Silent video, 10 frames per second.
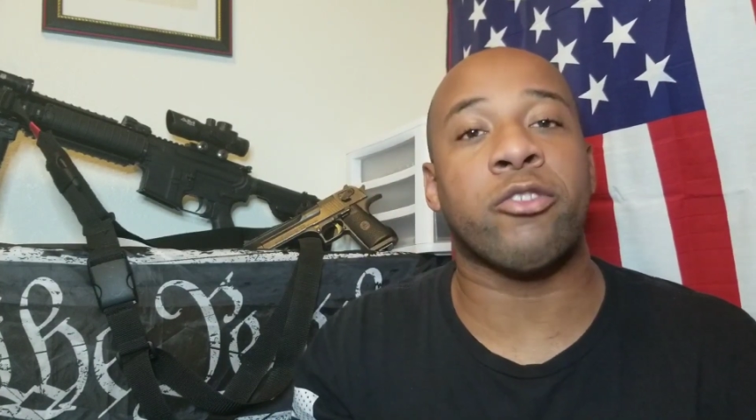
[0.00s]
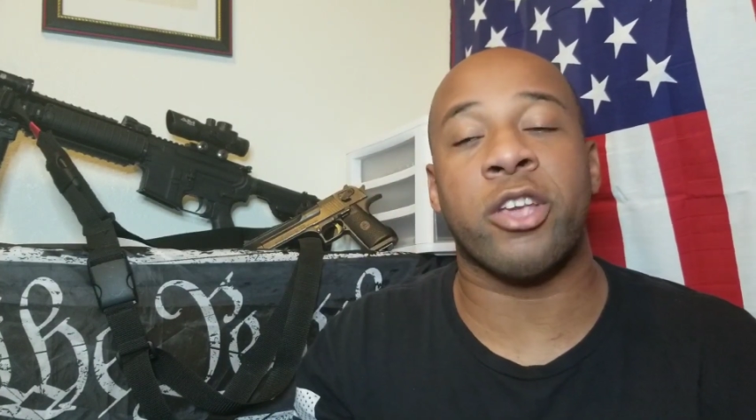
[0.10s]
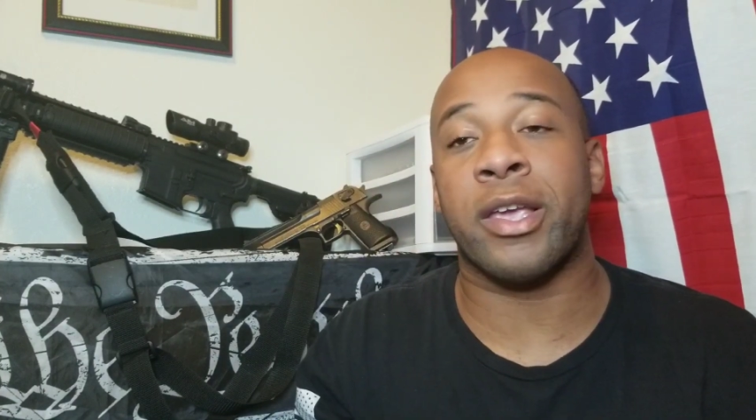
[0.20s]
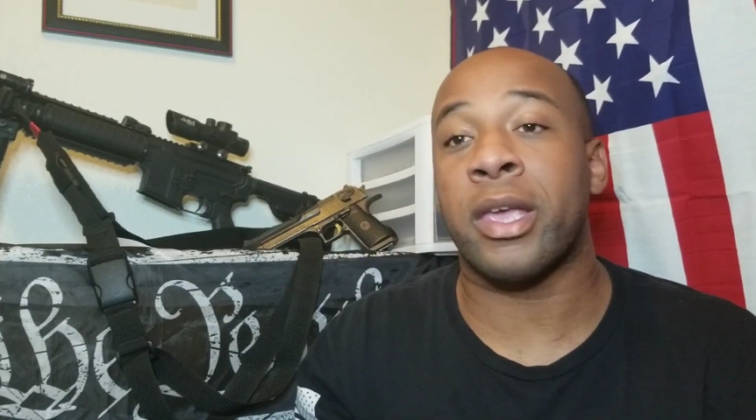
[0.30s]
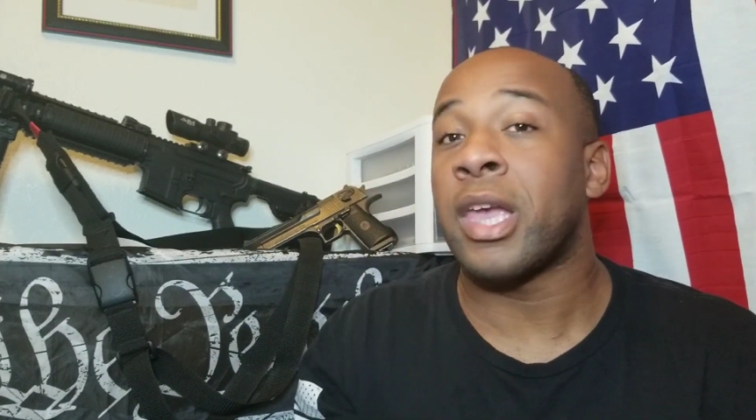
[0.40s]
with
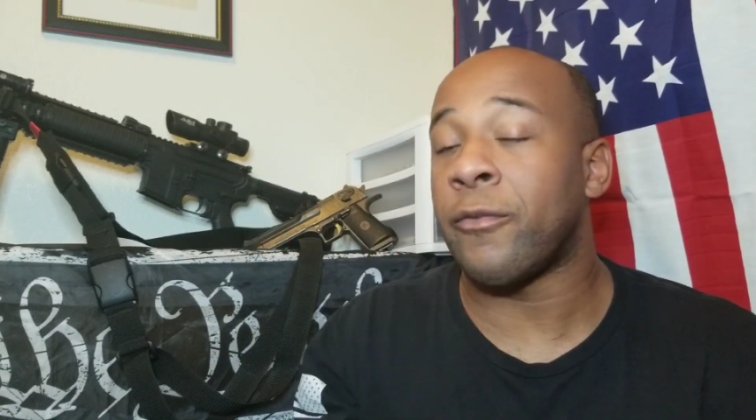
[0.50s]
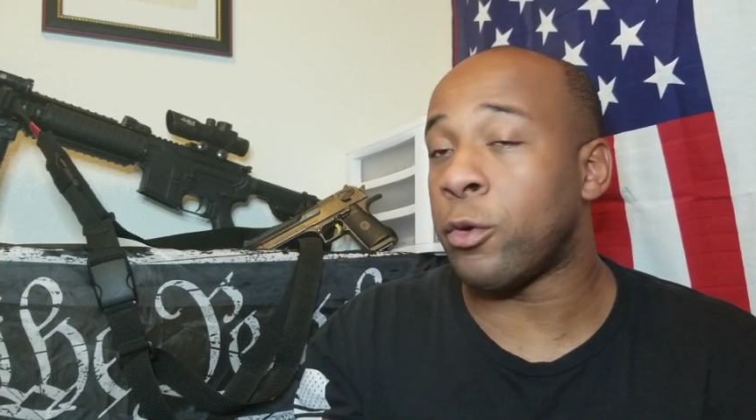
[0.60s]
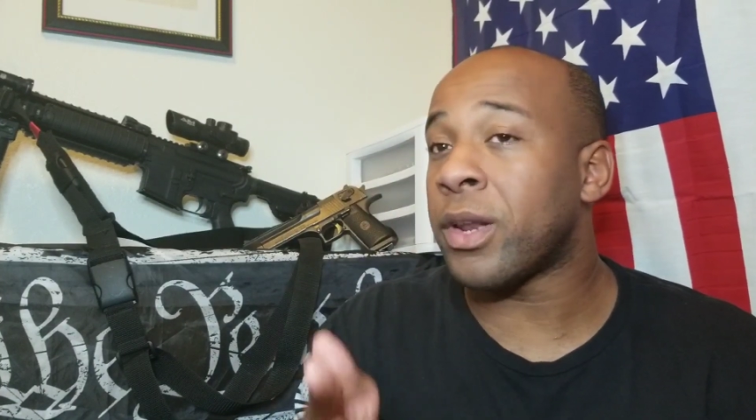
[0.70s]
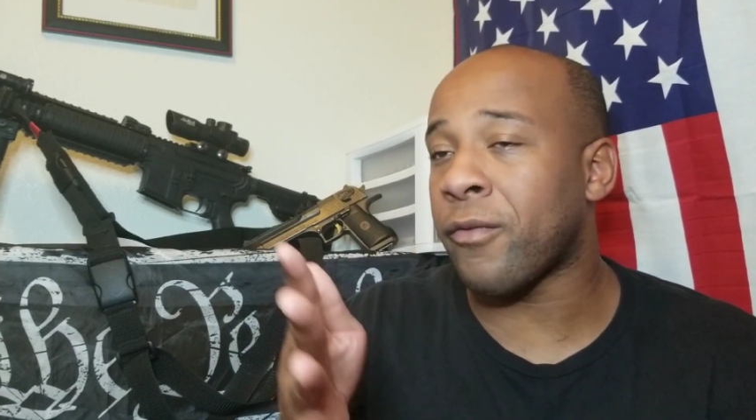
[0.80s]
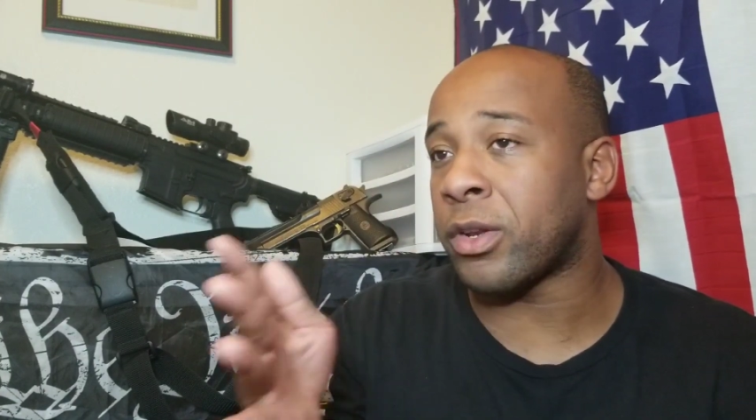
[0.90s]
that check,
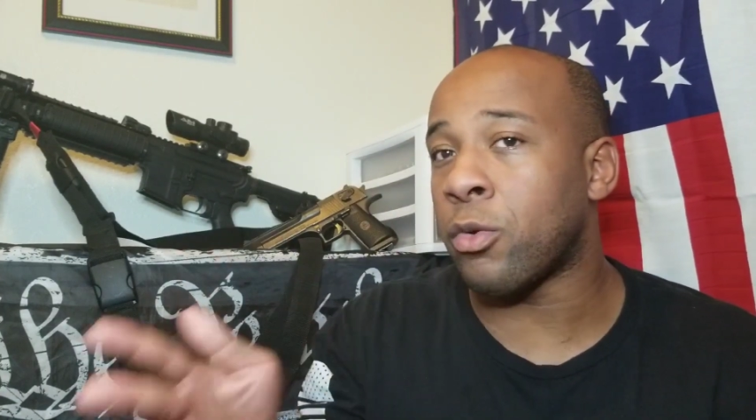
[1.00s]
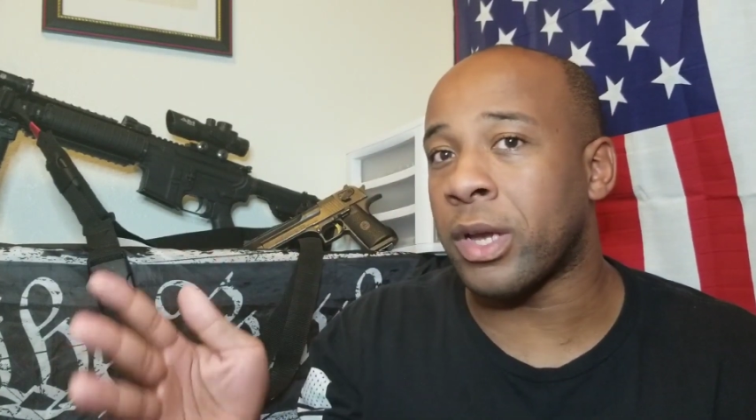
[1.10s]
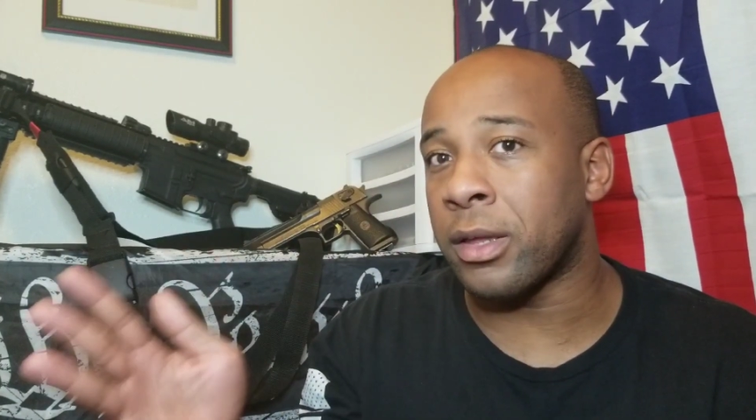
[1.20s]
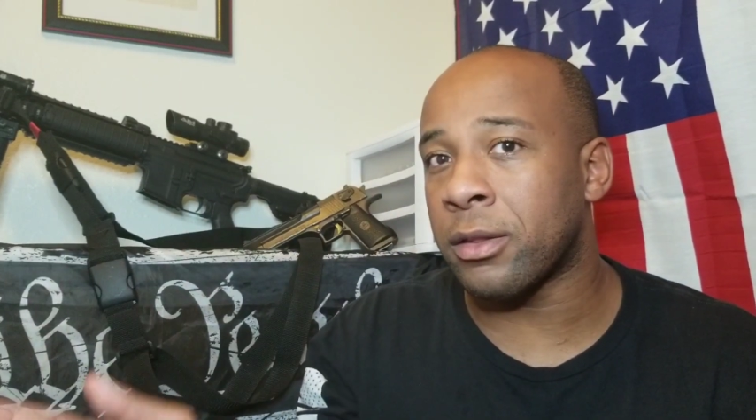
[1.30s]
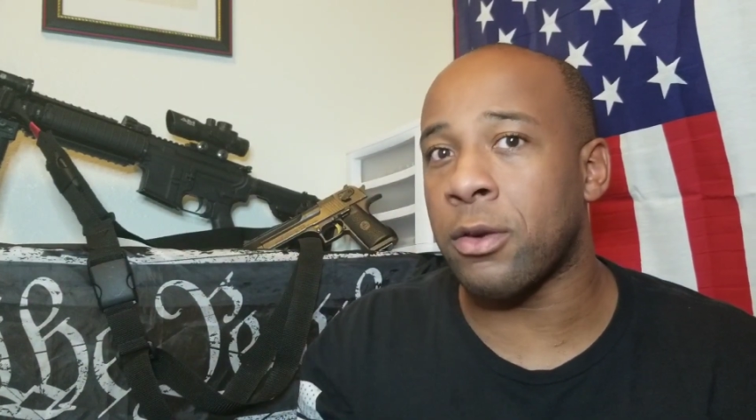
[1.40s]
if you're going to have a
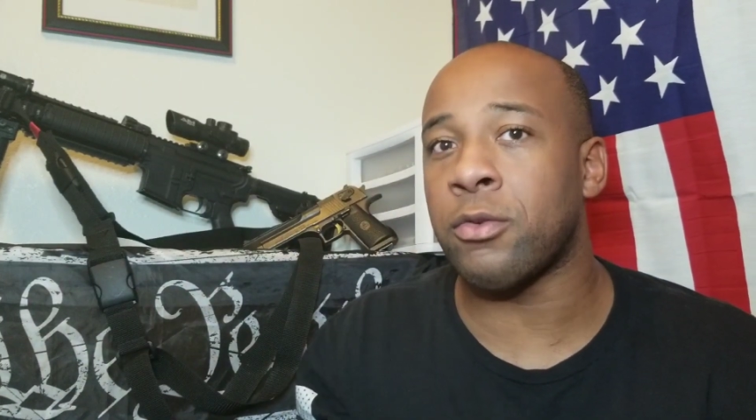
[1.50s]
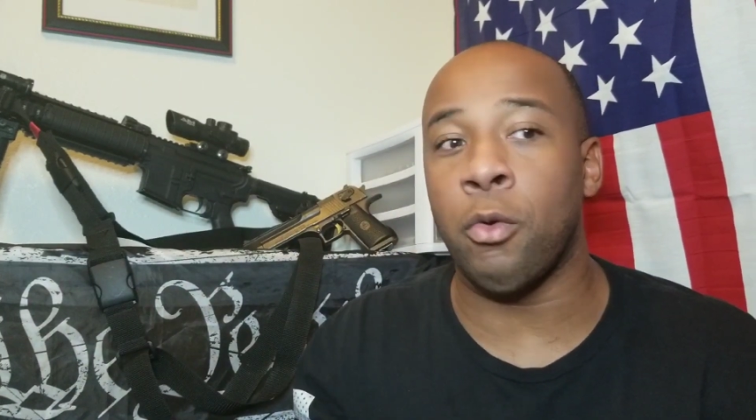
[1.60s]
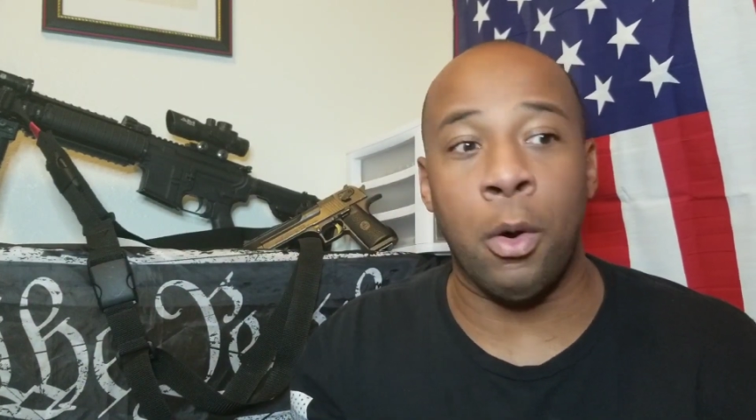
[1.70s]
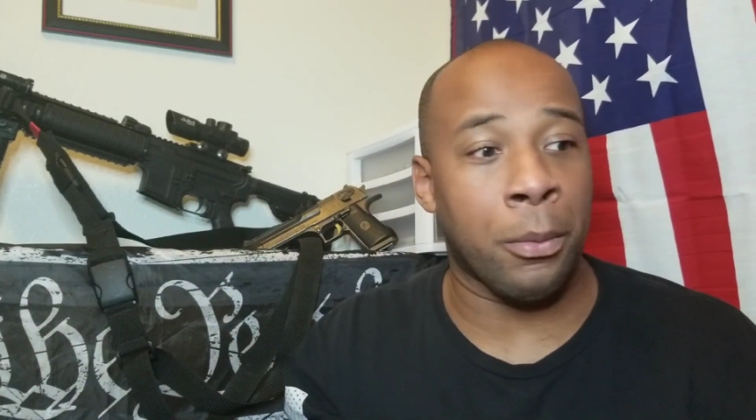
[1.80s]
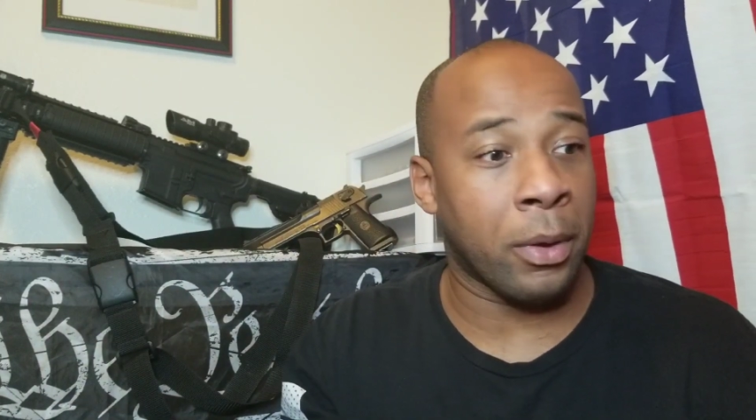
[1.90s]
no gun
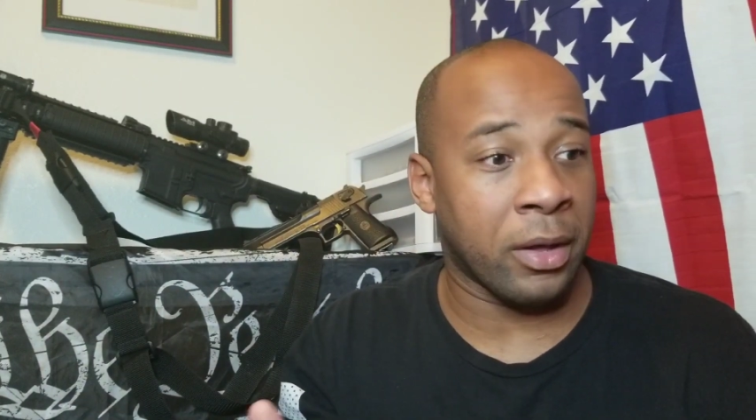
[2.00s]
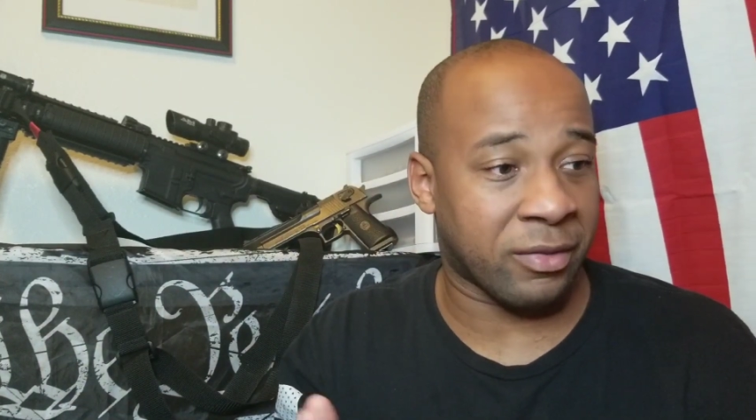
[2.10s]
zone or